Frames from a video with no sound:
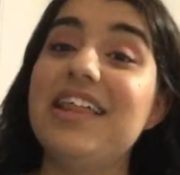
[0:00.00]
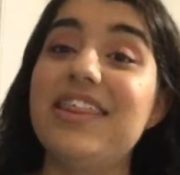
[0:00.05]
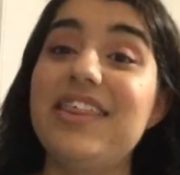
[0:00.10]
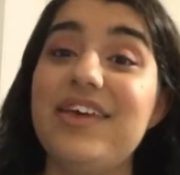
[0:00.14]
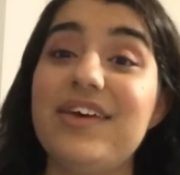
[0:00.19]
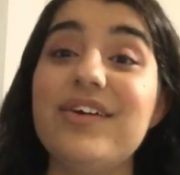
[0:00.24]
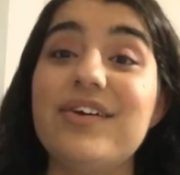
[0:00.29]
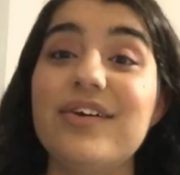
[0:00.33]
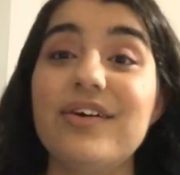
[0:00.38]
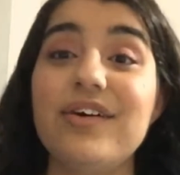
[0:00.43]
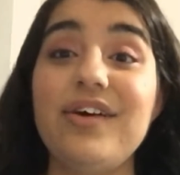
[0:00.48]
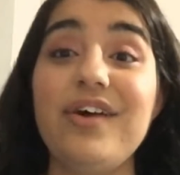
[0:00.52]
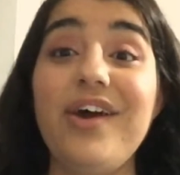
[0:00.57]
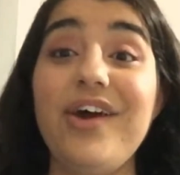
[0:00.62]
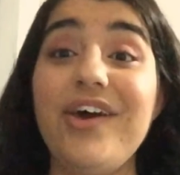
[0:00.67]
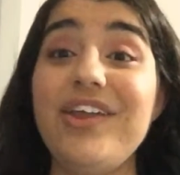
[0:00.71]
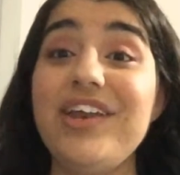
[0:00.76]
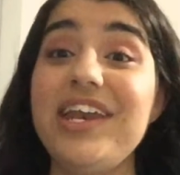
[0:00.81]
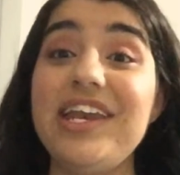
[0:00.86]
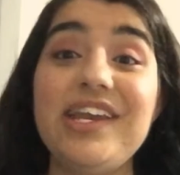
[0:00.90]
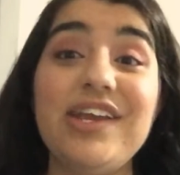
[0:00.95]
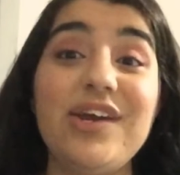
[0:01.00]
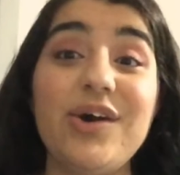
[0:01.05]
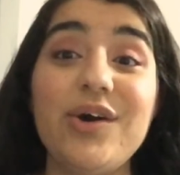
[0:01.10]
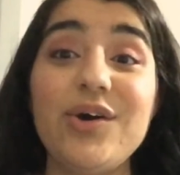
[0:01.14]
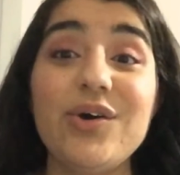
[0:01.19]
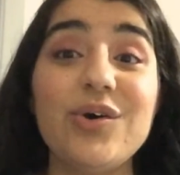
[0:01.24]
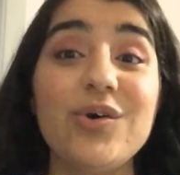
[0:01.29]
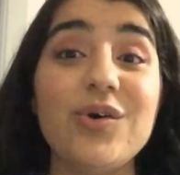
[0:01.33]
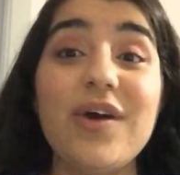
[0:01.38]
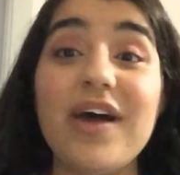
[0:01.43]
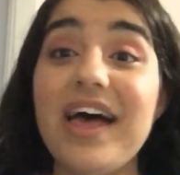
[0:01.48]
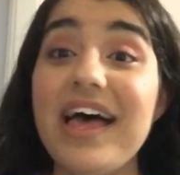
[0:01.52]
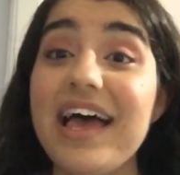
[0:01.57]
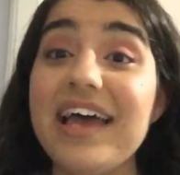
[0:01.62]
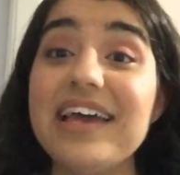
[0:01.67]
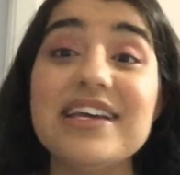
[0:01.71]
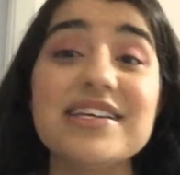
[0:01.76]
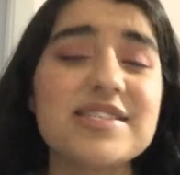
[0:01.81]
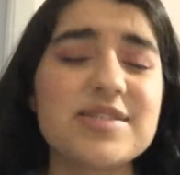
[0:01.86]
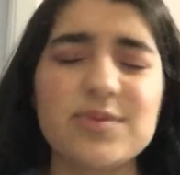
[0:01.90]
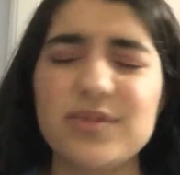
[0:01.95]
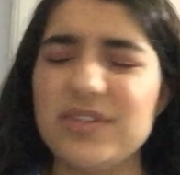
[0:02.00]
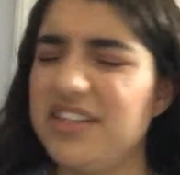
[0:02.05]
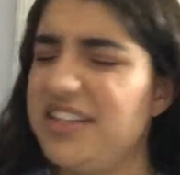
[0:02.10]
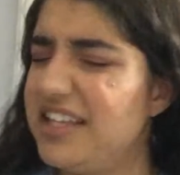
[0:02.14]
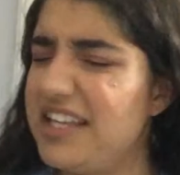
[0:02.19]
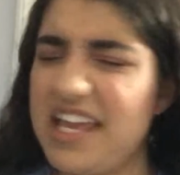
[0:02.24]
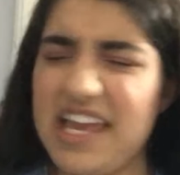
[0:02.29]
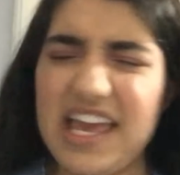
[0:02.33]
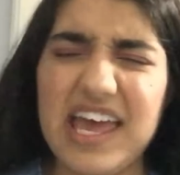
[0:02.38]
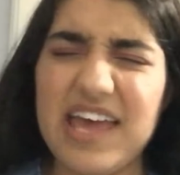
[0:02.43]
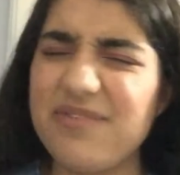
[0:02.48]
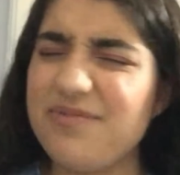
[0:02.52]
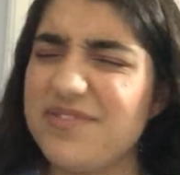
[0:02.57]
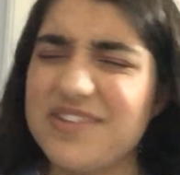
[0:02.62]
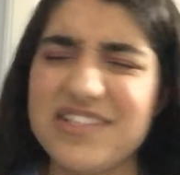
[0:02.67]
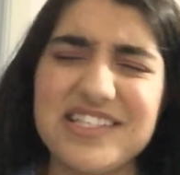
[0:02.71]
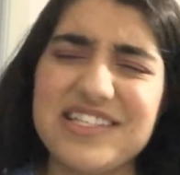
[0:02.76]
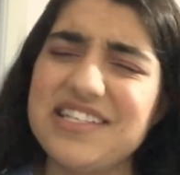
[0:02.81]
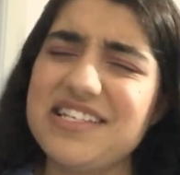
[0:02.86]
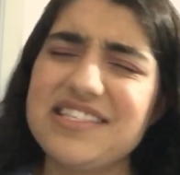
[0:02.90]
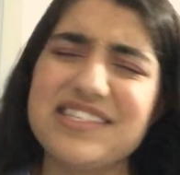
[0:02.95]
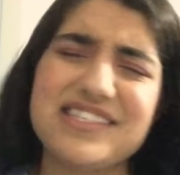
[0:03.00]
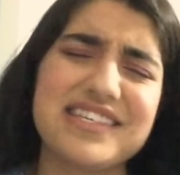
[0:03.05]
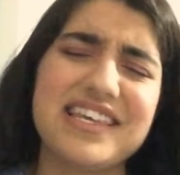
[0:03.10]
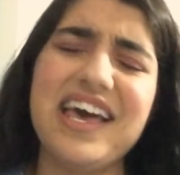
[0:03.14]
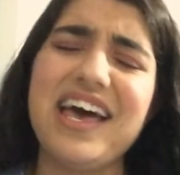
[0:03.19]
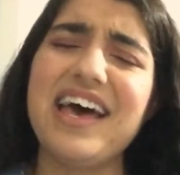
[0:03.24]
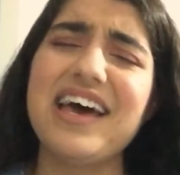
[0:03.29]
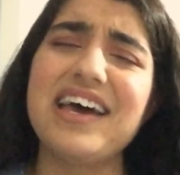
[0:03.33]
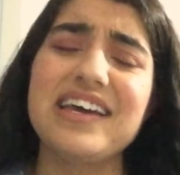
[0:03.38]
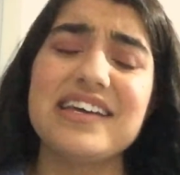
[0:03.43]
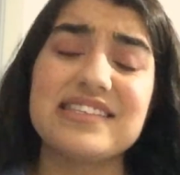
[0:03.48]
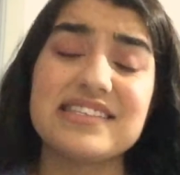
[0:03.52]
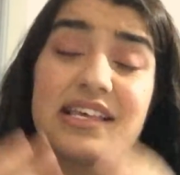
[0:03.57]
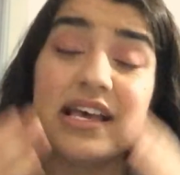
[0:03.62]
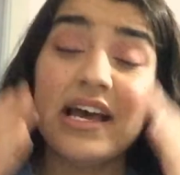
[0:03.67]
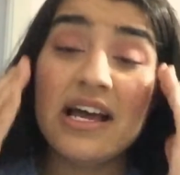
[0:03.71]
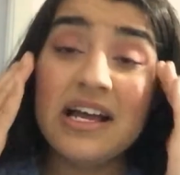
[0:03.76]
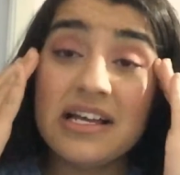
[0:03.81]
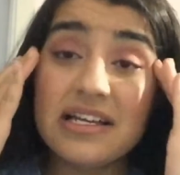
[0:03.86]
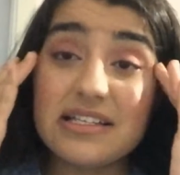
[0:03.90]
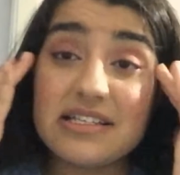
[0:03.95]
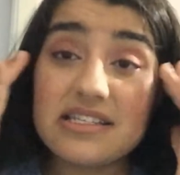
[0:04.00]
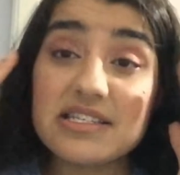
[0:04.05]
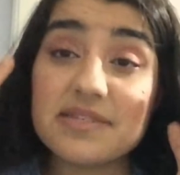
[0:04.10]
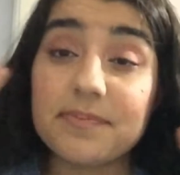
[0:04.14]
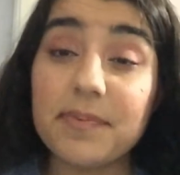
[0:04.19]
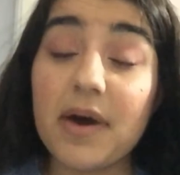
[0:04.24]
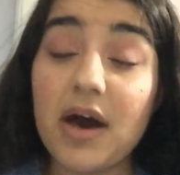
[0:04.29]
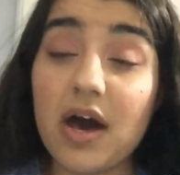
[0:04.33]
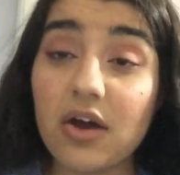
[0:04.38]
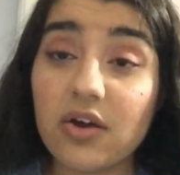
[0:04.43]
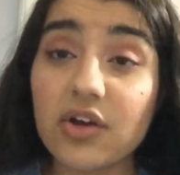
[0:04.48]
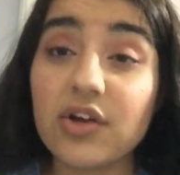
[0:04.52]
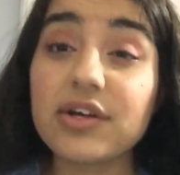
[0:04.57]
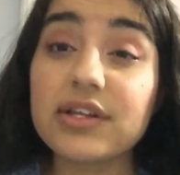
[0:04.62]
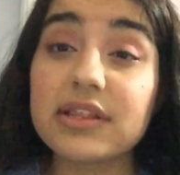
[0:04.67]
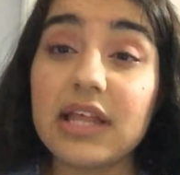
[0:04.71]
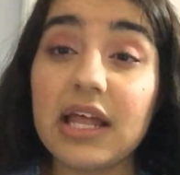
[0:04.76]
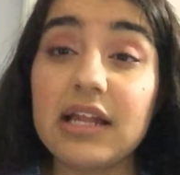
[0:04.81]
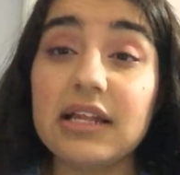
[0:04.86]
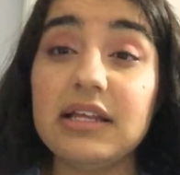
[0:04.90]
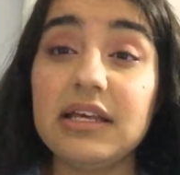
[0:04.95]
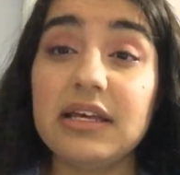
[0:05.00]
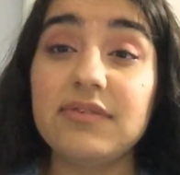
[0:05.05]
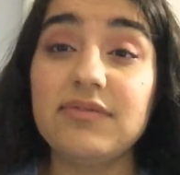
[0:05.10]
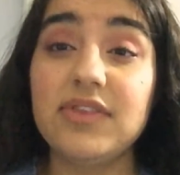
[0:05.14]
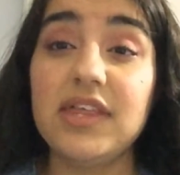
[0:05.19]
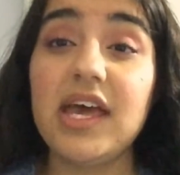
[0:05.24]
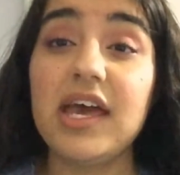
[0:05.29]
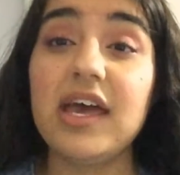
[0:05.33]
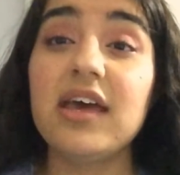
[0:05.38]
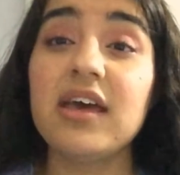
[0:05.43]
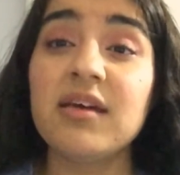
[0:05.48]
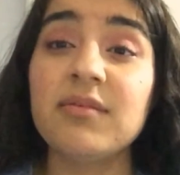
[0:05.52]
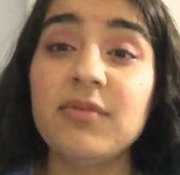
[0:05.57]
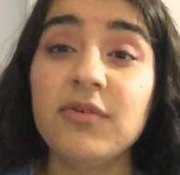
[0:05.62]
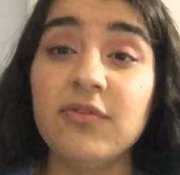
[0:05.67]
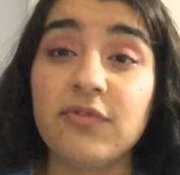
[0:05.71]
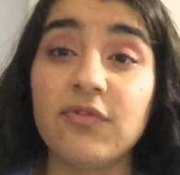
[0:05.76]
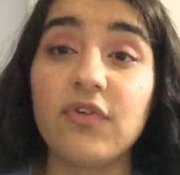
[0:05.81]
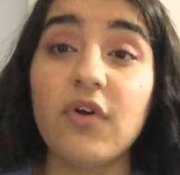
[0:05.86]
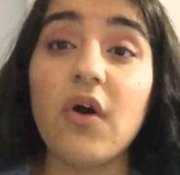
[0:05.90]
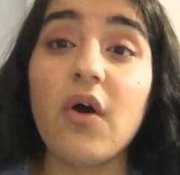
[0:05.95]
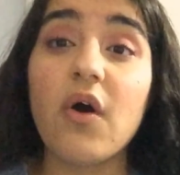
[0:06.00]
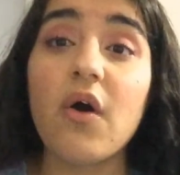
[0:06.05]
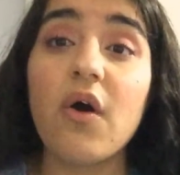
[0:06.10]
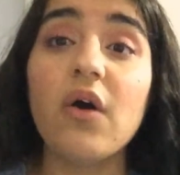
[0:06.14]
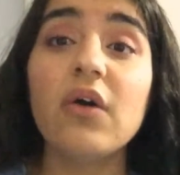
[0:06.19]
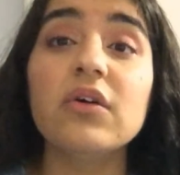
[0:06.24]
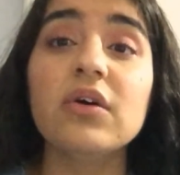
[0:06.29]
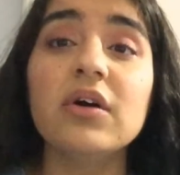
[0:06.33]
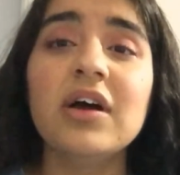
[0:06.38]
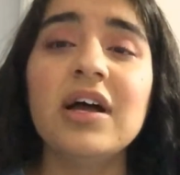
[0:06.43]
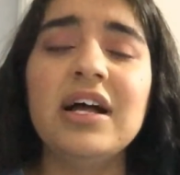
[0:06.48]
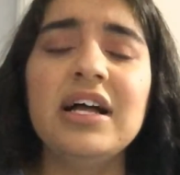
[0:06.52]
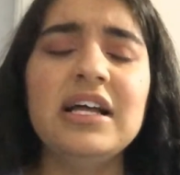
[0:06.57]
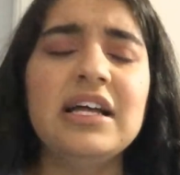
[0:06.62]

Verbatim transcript: The hurt in your eyes will never disguise the spark that lived there before.